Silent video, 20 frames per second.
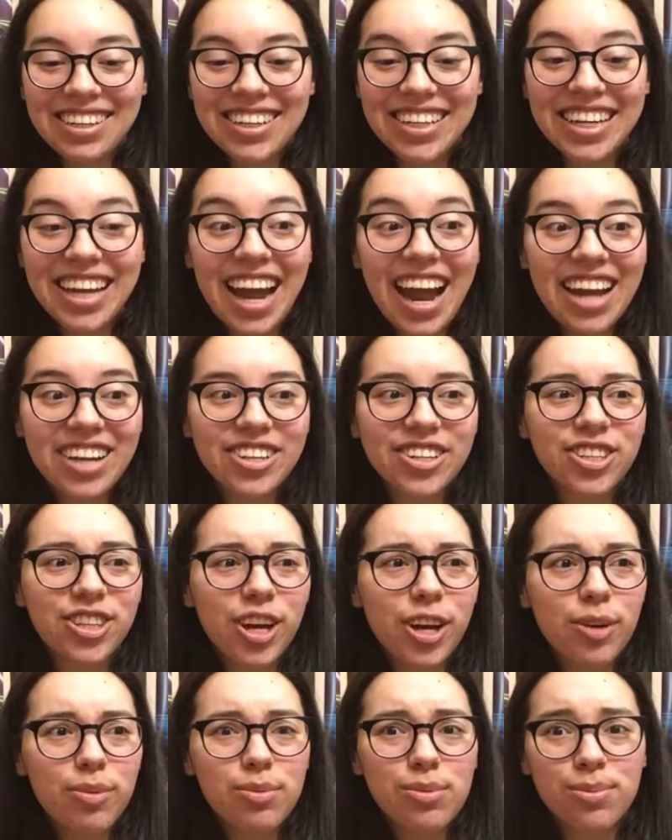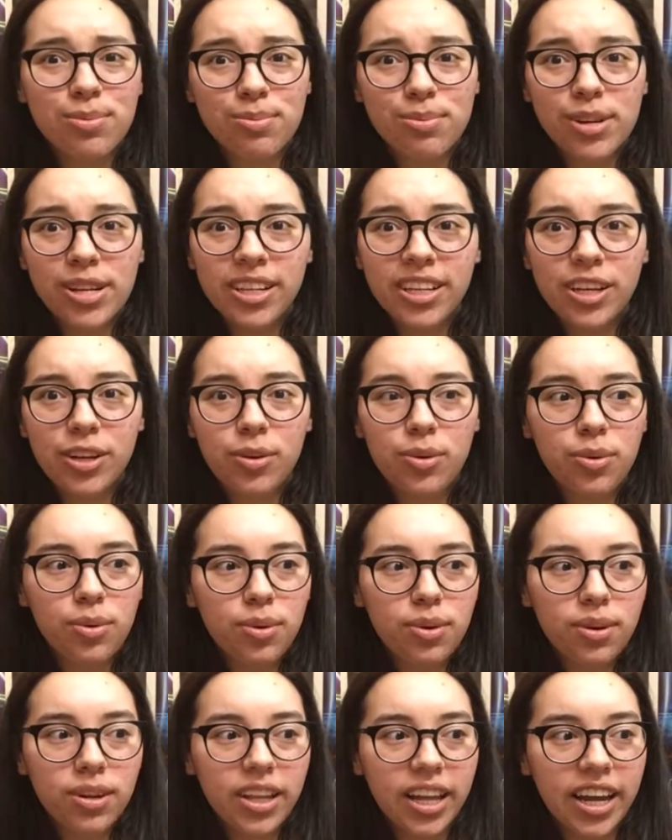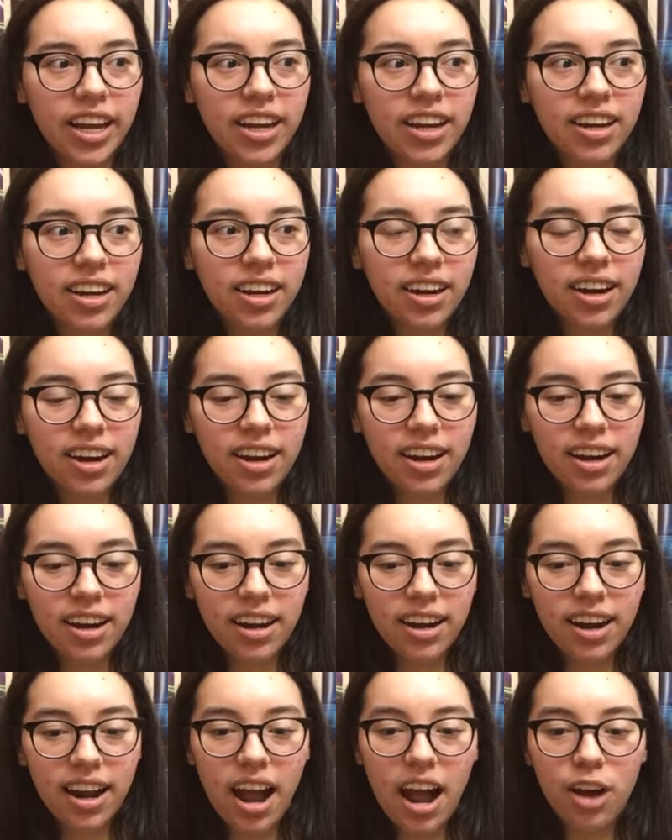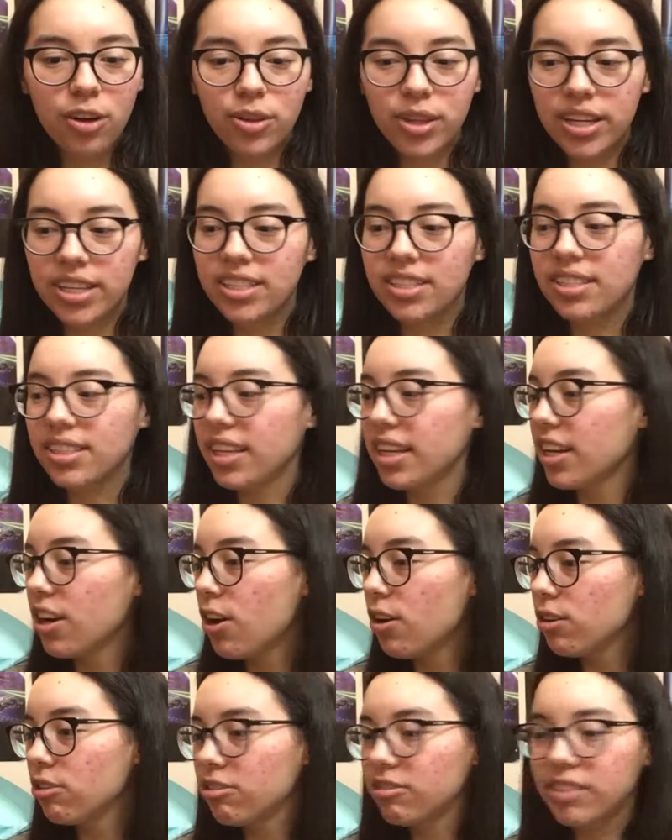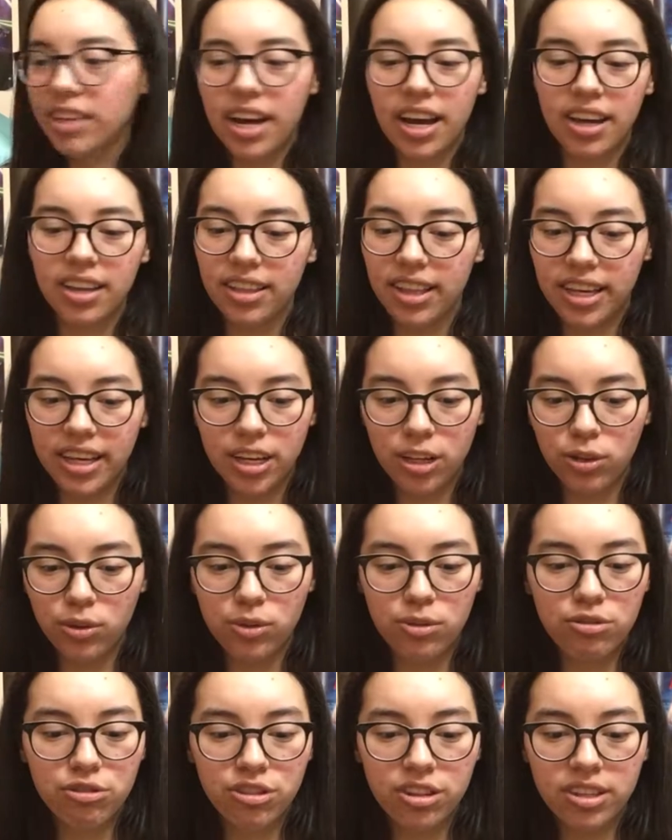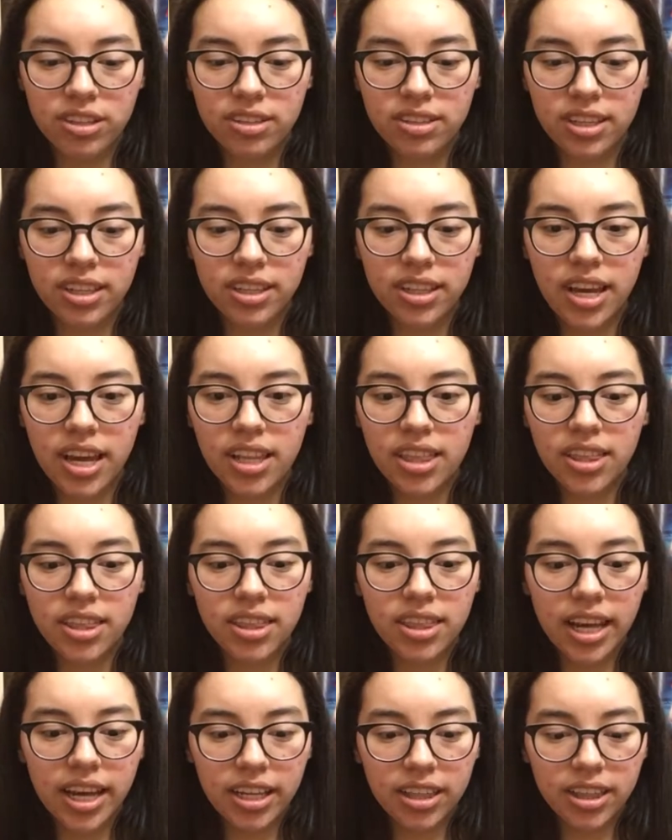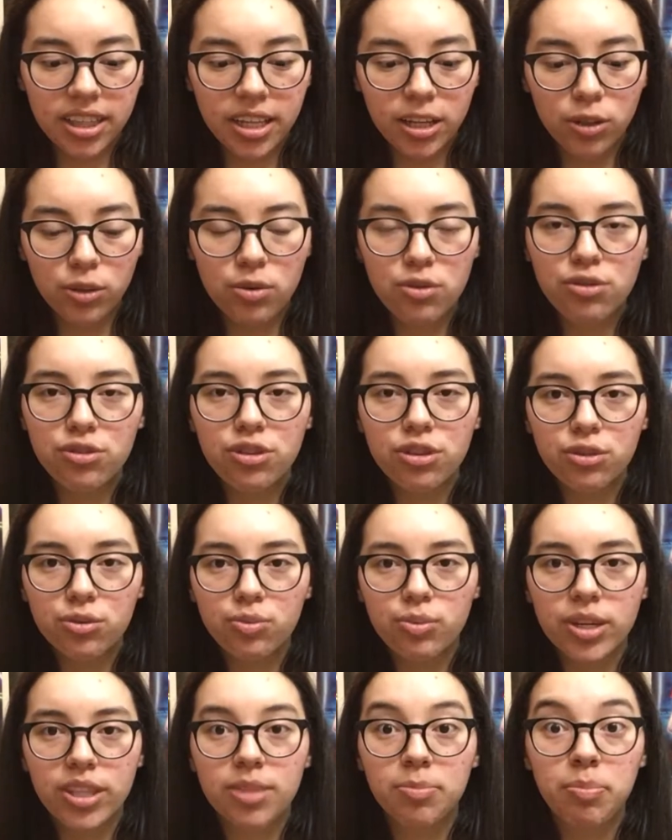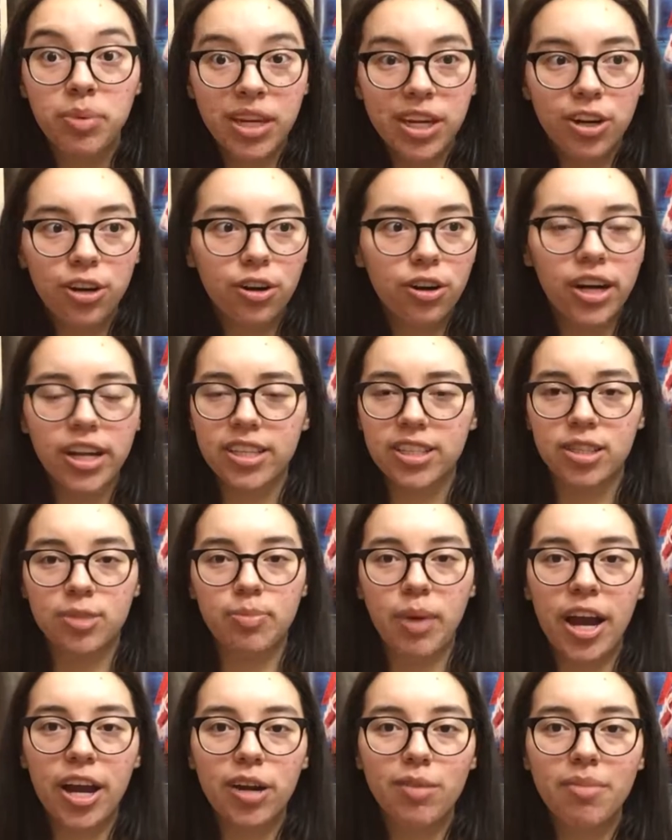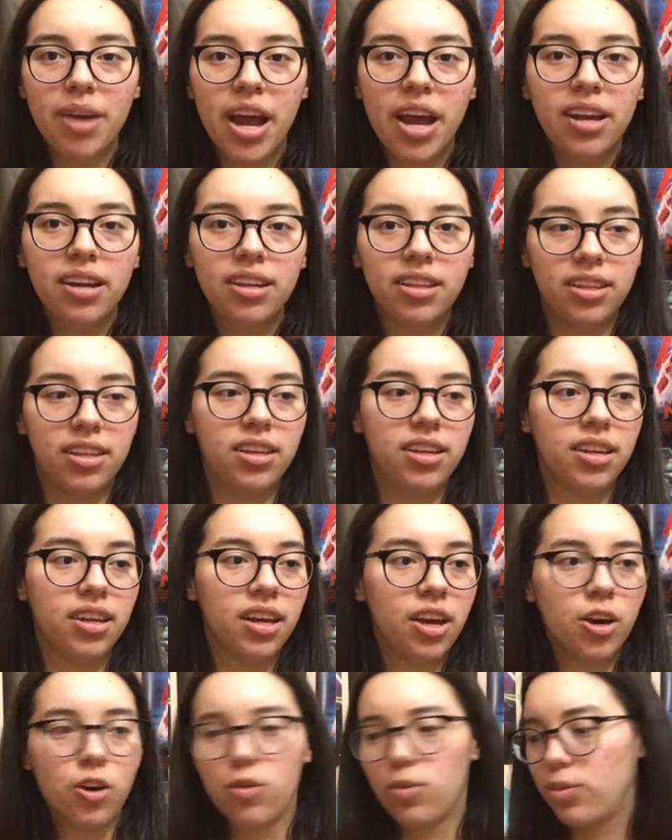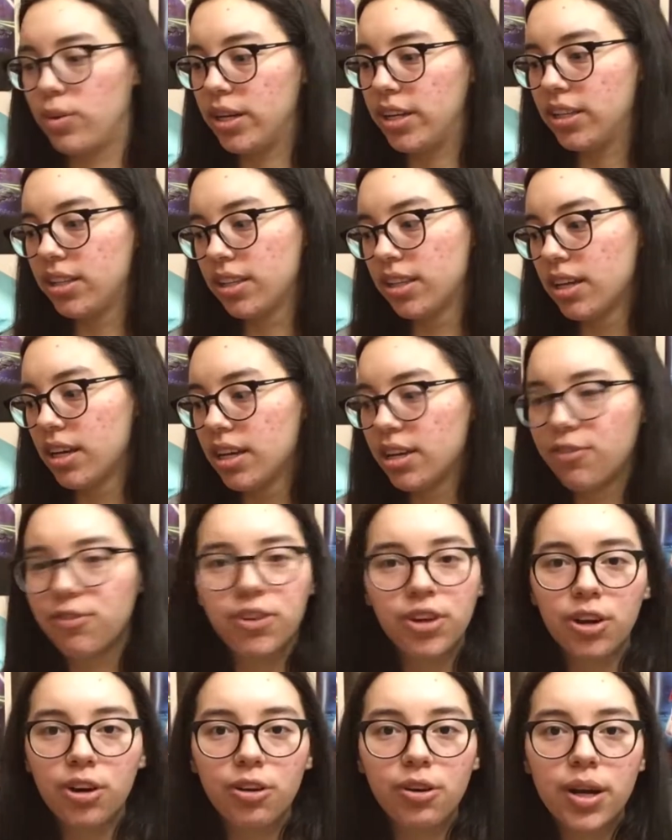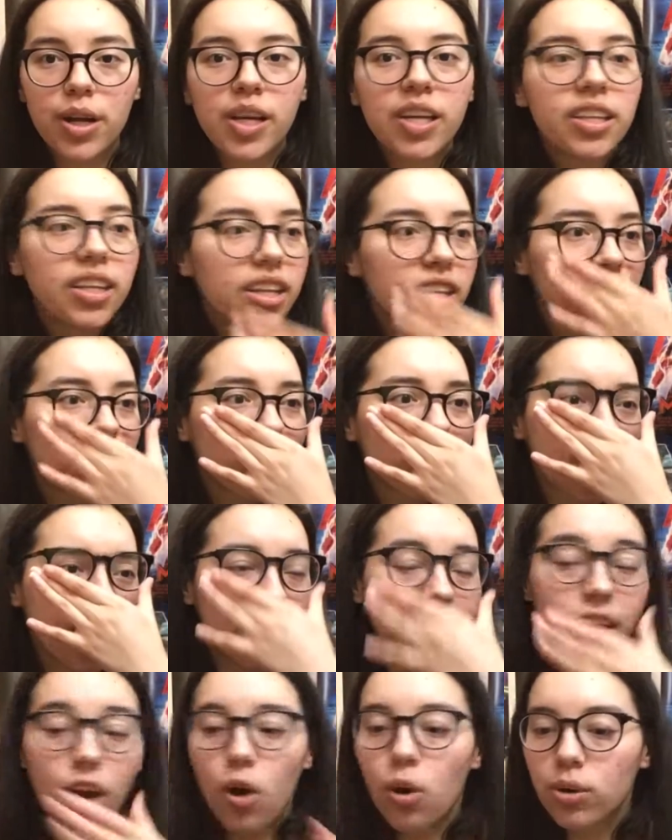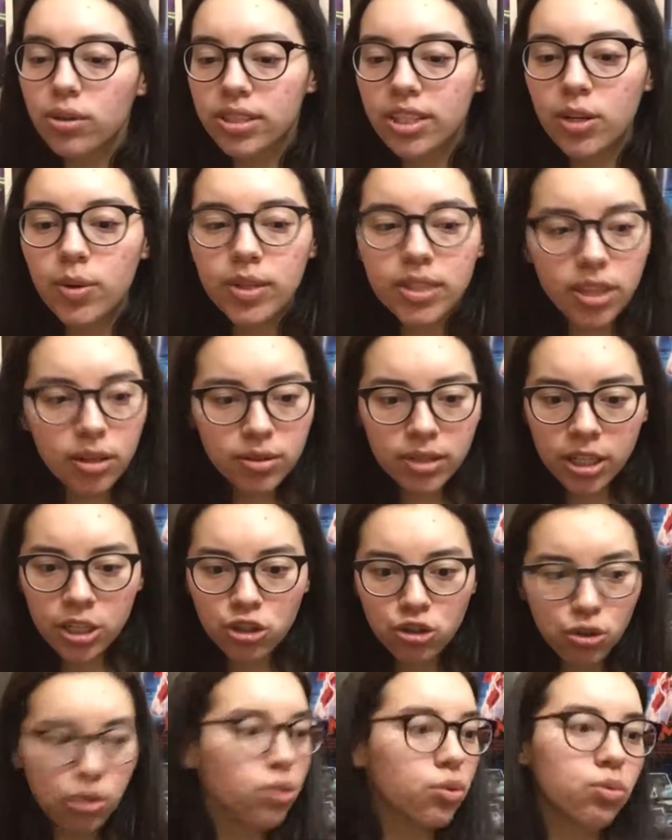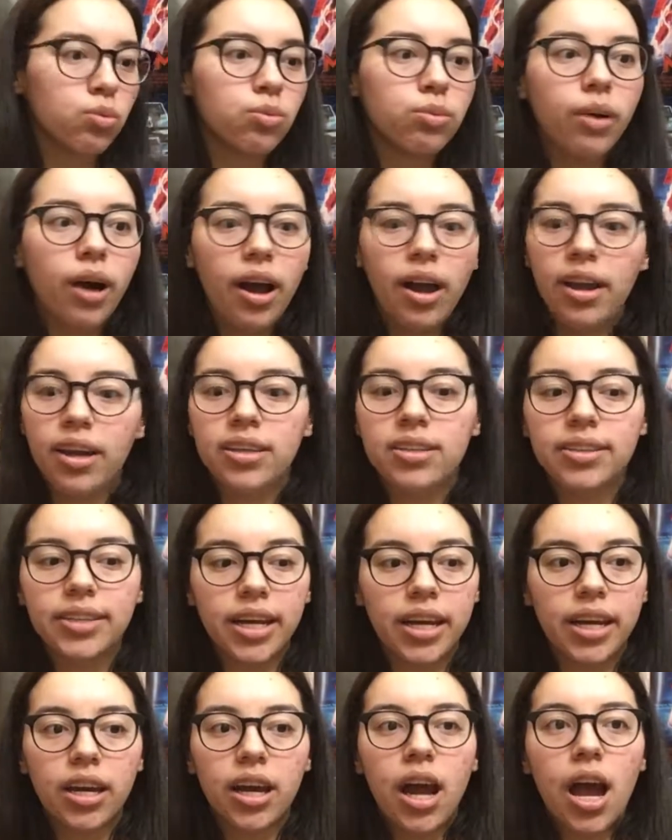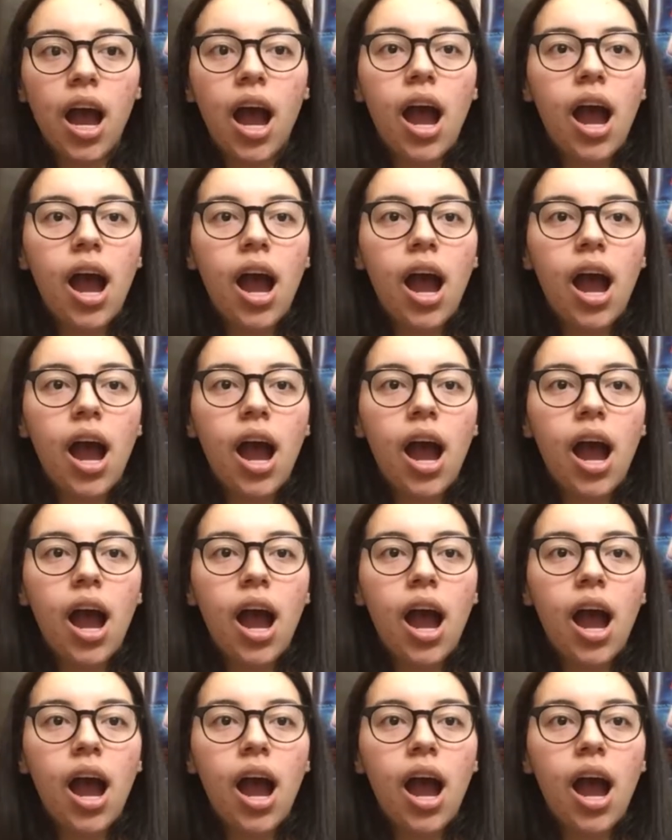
I just thought it was really cool, like, how they did all of that, like, illusions, and then, like, the illusions with Peter as Spider-Man, and then with Fury, and then just, like, that whole sequence, I was like, dude, what is, like,